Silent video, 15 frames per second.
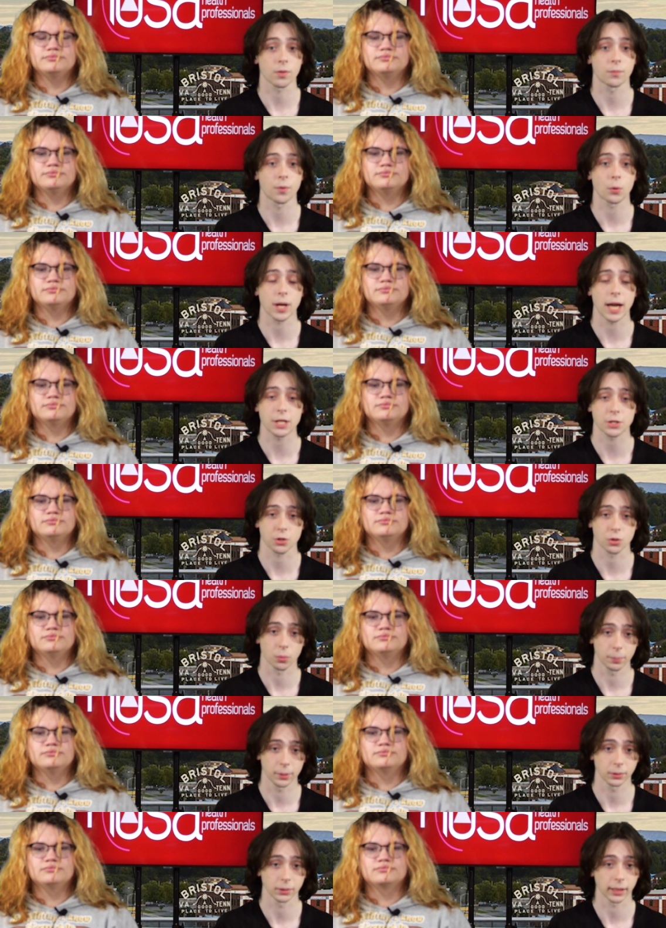Speaker 1: the vocational
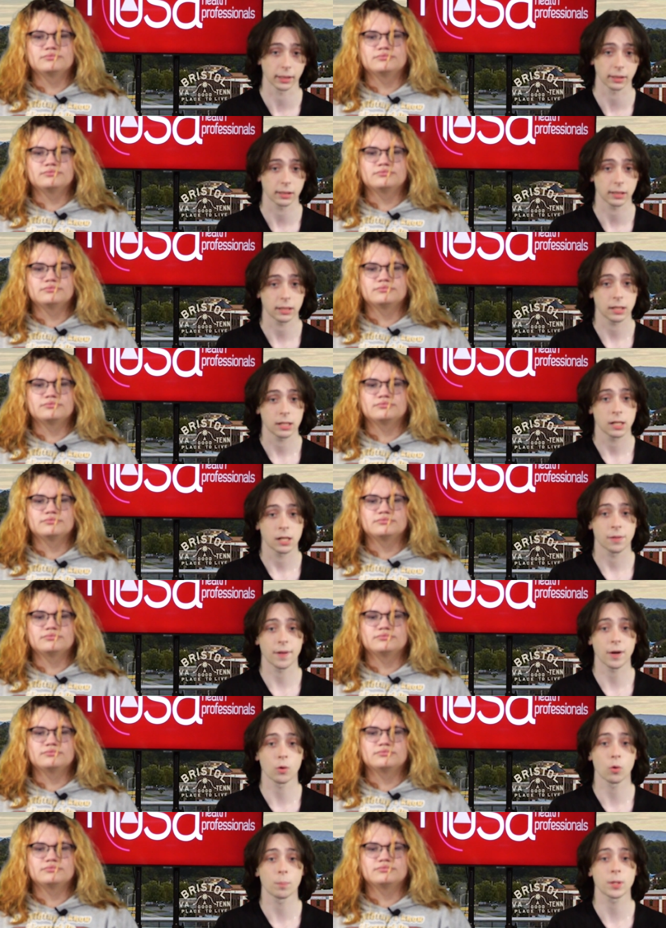building.
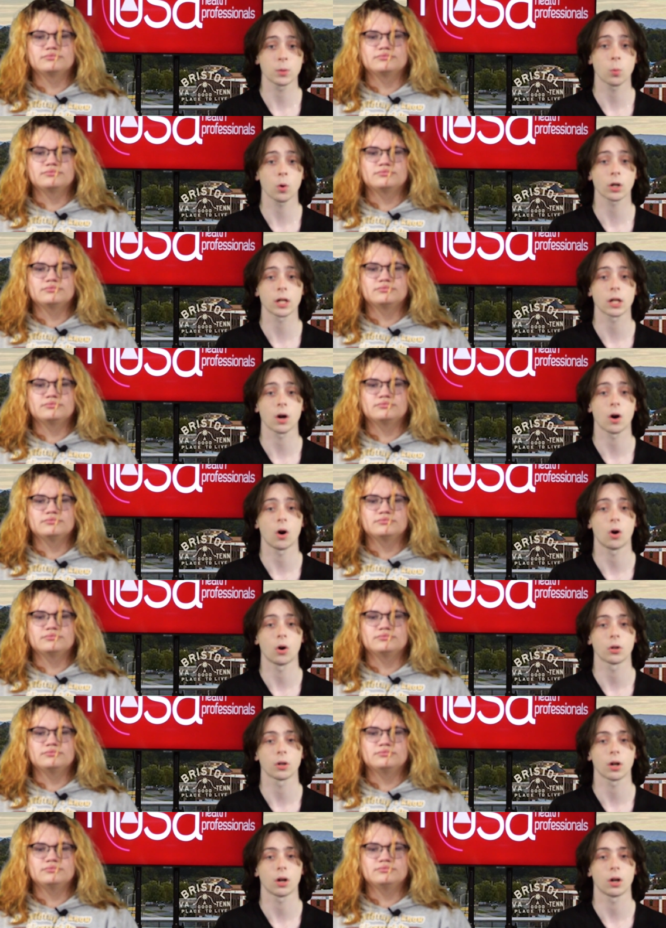They will be working
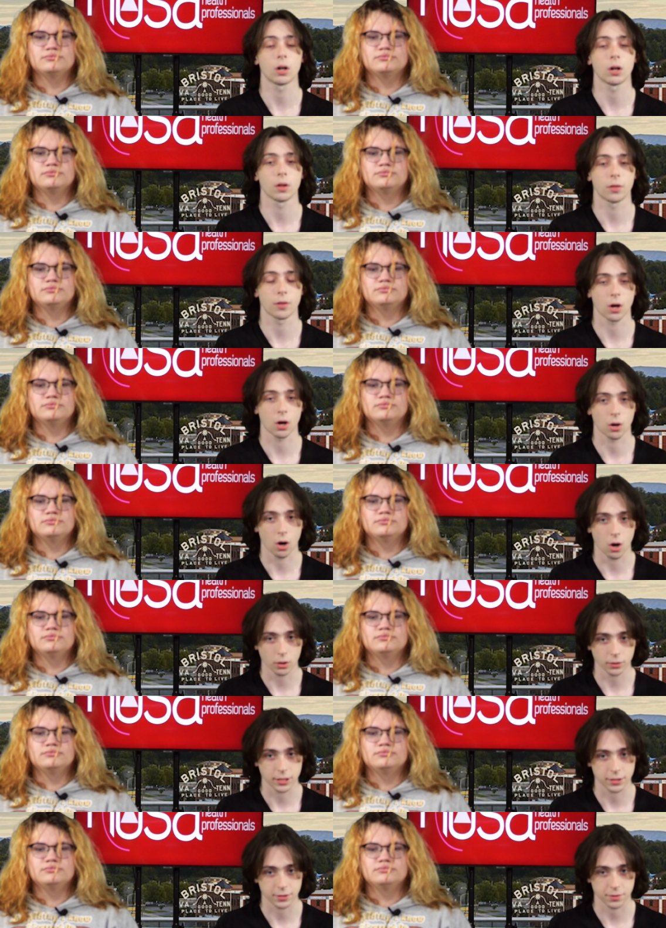on the
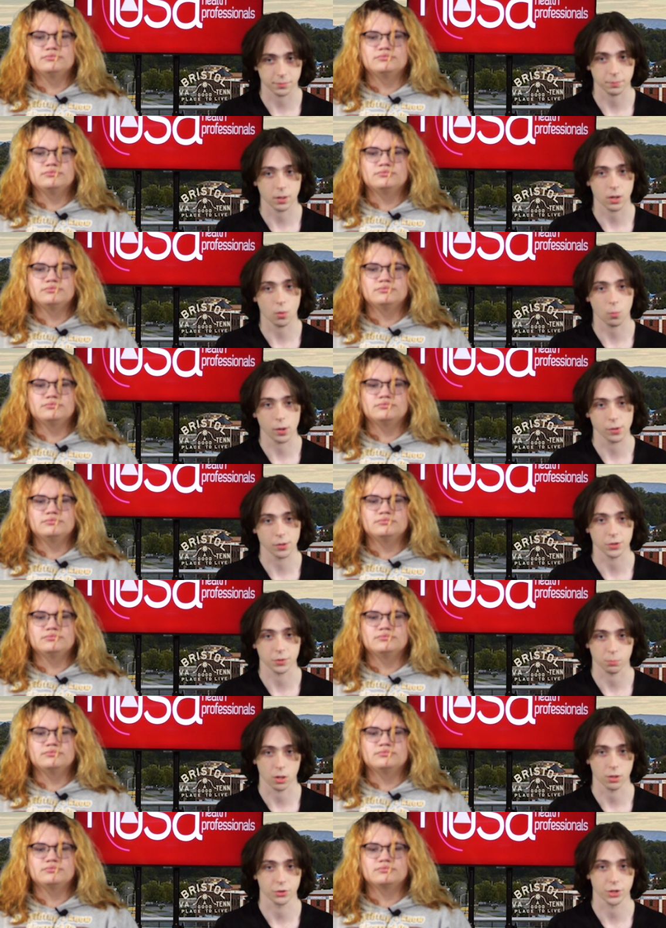Autism Awareness
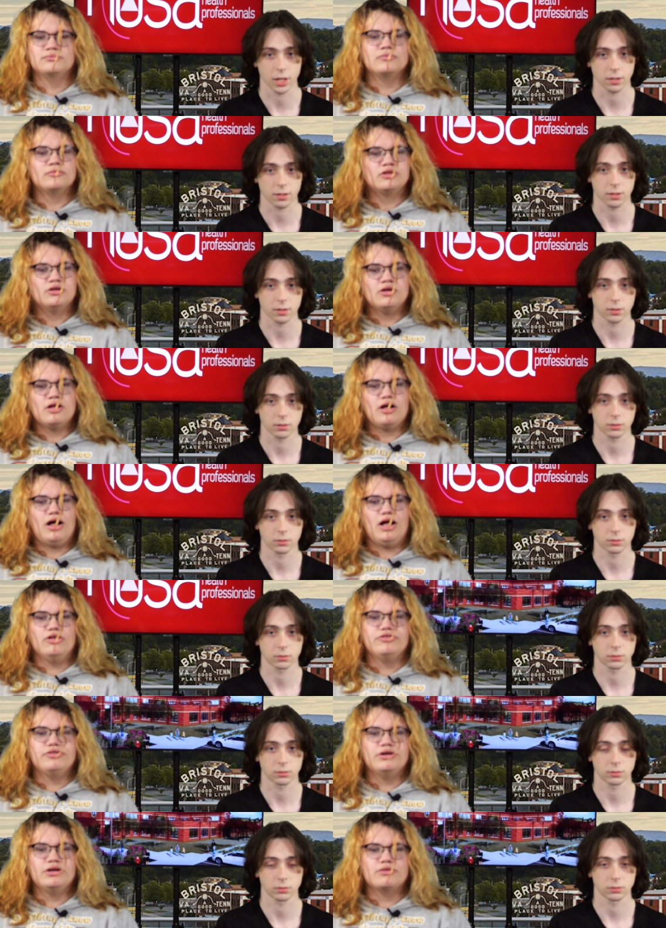Project.
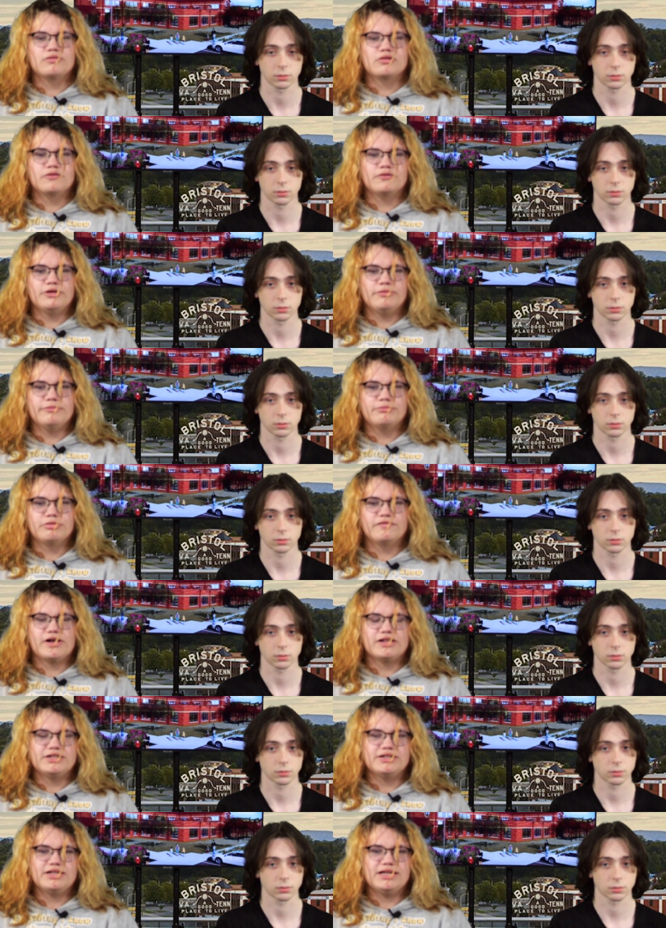
Speaker 2: All students were
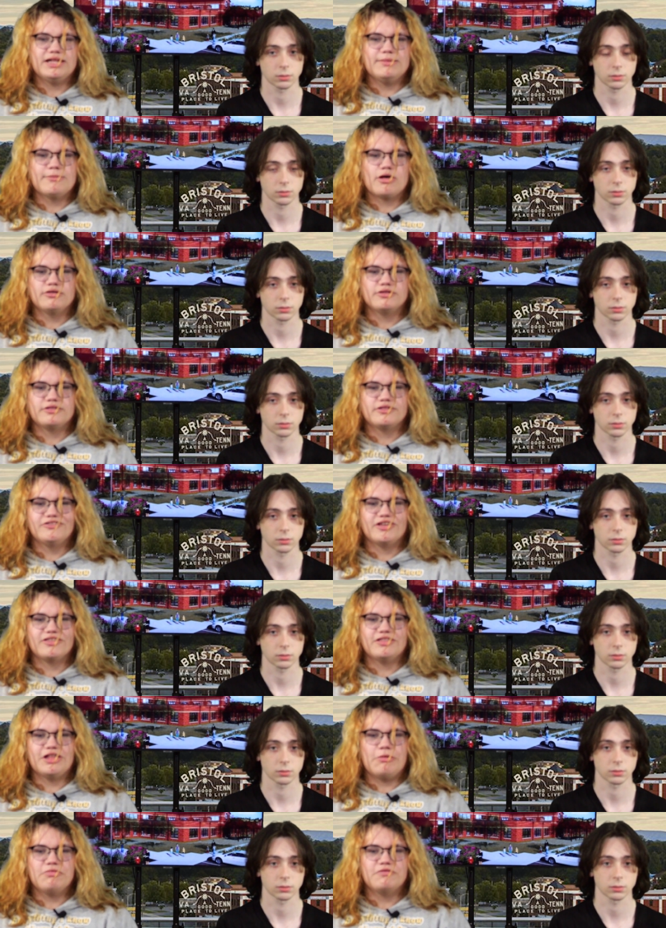provided an email to
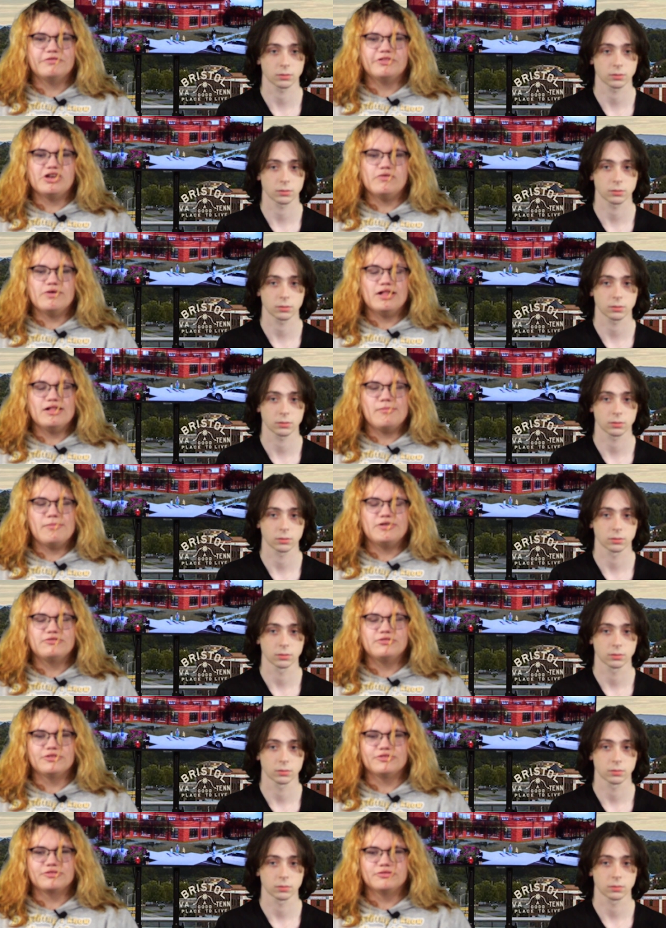suggest names for the new
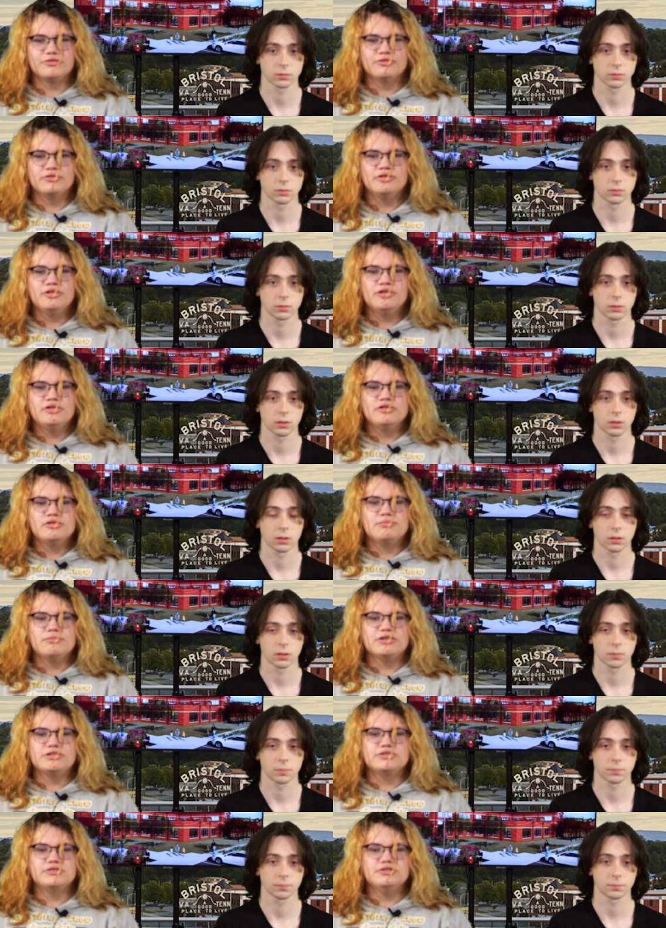elementary school.
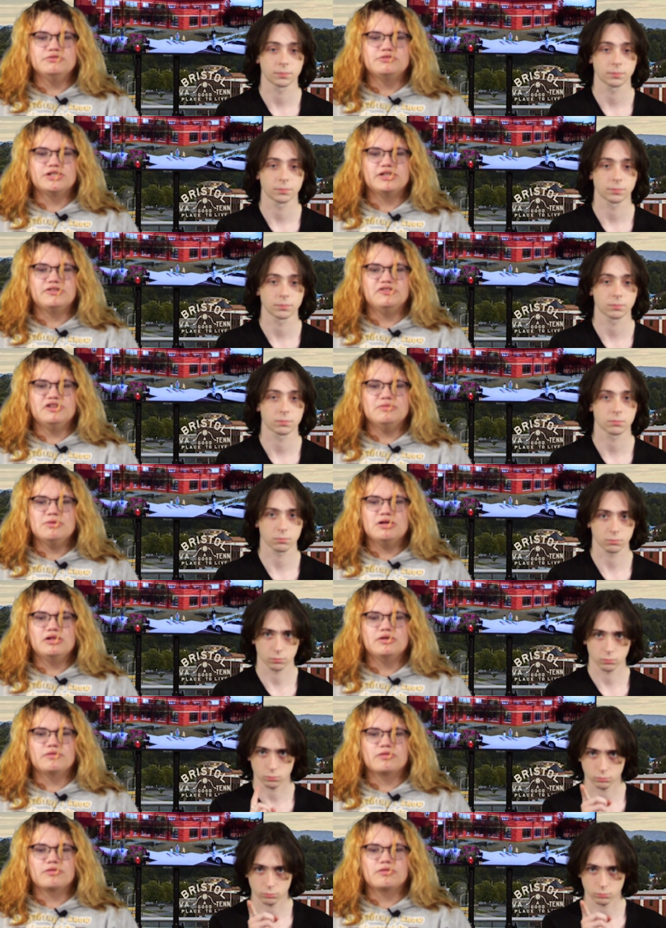Make sure you check your email and